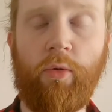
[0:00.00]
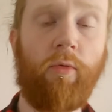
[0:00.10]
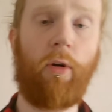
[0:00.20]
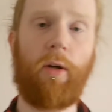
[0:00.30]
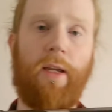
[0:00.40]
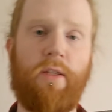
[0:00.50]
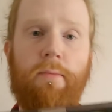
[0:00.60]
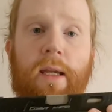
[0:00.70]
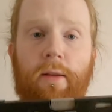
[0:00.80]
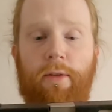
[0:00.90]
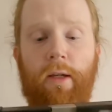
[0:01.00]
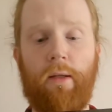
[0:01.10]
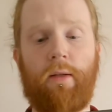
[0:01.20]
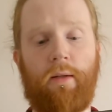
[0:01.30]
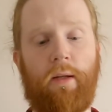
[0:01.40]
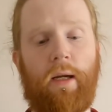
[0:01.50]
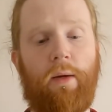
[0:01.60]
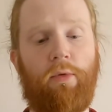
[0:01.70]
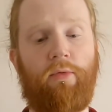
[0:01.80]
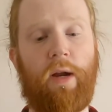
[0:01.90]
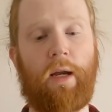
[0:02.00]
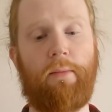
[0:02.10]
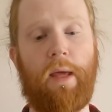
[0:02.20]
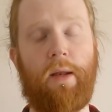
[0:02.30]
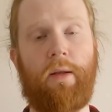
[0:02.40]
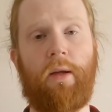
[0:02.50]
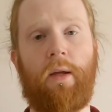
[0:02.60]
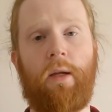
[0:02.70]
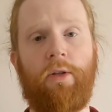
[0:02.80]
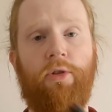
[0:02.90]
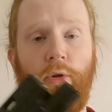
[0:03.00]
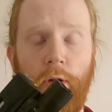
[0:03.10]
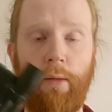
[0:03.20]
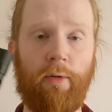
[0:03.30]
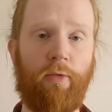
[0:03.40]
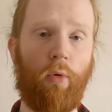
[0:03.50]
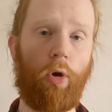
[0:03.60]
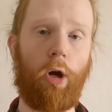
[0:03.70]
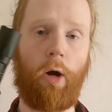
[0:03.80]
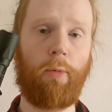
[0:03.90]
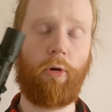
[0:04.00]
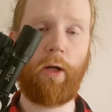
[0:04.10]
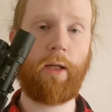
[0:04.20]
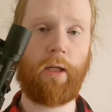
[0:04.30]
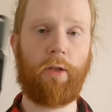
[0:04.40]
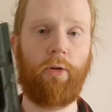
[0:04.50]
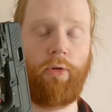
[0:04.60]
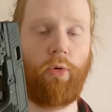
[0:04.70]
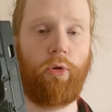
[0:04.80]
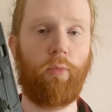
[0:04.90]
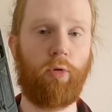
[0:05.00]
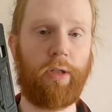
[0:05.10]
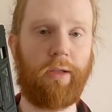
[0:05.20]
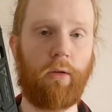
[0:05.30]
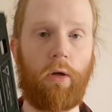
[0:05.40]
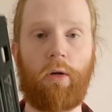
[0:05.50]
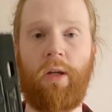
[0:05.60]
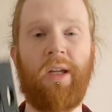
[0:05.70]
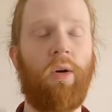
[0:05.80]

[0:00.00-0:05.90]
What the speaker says: overall, guys, the main thing that I would recommend doing before upgrading your Tokyo Marui Glock,